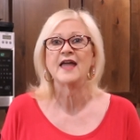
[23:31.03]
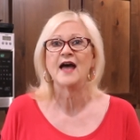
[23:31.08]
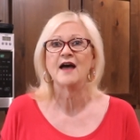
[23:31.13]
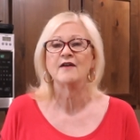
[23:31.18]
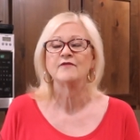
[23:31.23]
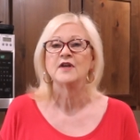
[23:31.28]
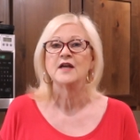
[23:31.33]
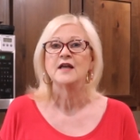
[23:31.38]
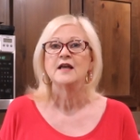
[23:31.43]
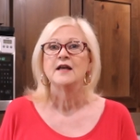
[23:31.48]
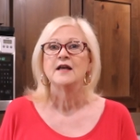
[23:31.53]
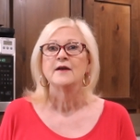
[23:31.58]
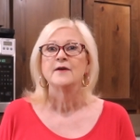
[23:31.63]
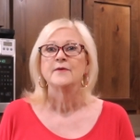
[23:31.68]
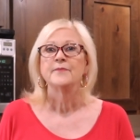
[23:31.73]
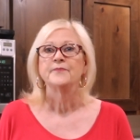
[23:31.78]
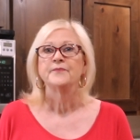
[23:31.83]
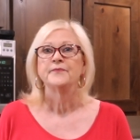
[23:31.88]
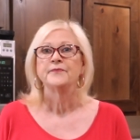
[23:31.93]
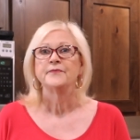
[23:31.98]
all, does
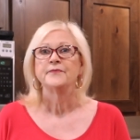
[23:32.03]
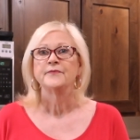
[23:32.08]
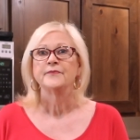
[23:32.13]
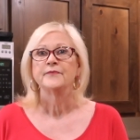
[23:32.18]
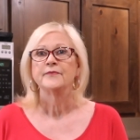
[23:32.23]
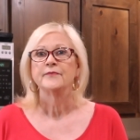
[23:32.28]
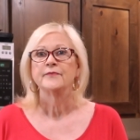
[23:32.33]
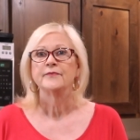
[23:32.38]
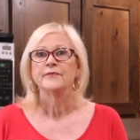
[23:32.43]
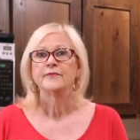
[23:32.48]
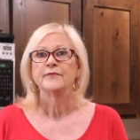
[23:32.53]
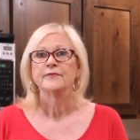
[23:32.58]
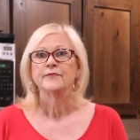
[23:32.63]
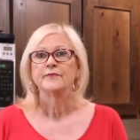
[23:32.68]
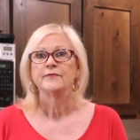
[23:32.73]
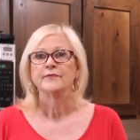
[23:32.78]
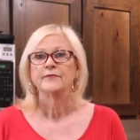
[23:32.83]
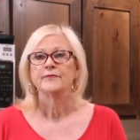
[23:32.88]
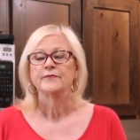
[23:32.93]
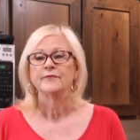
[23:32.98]
this what does this
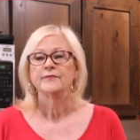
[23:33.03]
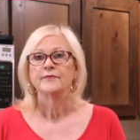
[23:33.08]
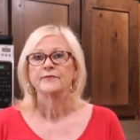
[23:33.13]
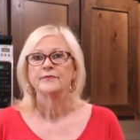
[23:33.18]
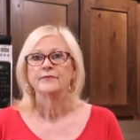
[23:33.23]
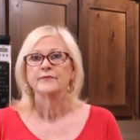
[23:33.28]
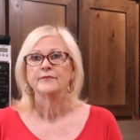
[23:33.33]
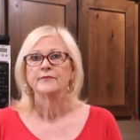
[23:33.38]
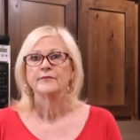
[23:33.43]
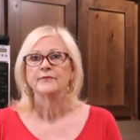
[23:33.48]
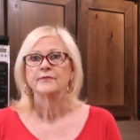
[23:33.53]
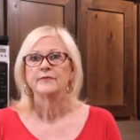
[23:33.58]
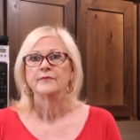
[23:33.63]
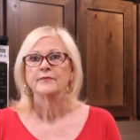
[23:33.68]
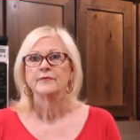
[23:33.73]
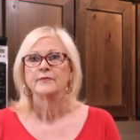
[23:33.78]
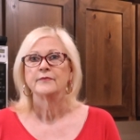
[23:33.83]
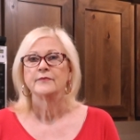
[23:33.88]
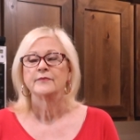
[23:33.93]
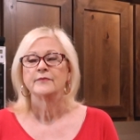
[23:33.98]
have to do with
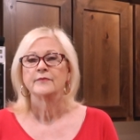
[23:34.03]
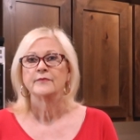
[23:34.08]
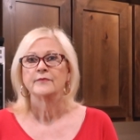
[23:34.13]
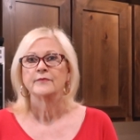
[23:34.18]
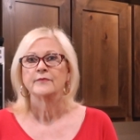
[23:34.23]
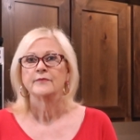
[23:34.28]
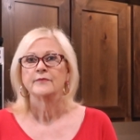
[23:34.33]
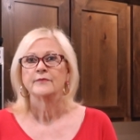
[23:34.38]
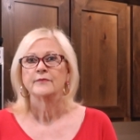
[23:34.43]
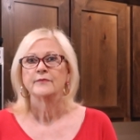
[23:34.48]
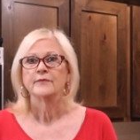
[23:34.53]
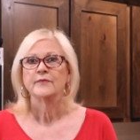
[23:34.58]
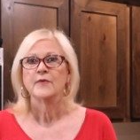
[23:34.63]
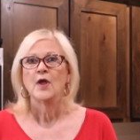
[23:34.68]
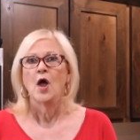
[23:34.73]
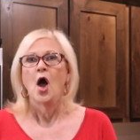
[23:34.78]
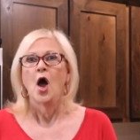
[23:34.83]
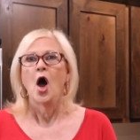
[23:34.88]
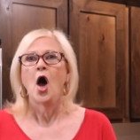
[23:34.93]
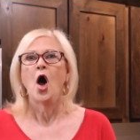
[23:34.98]
uh, intermittent
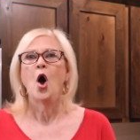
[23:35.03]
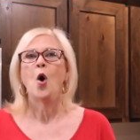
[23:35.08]
fasting?